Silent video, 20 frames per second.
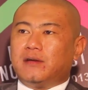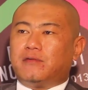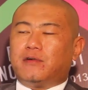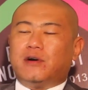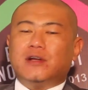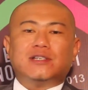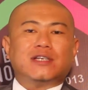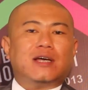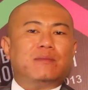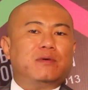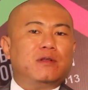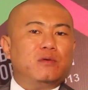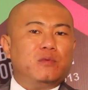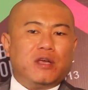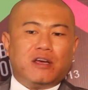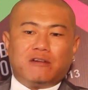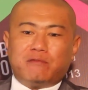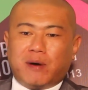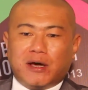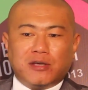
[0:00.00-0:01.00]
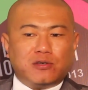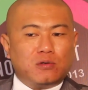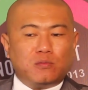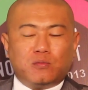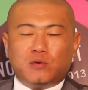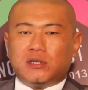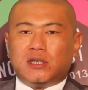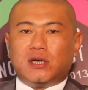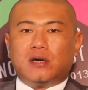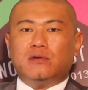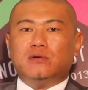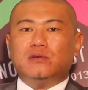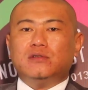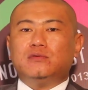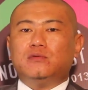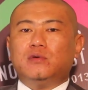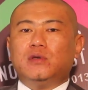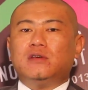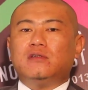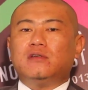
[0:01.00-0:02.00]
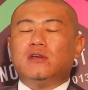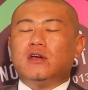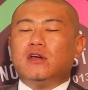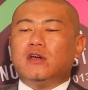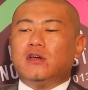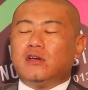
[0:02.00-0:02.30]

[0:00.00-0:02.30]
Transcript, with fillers: For example, we have Bhaichung Bhutia, who is doing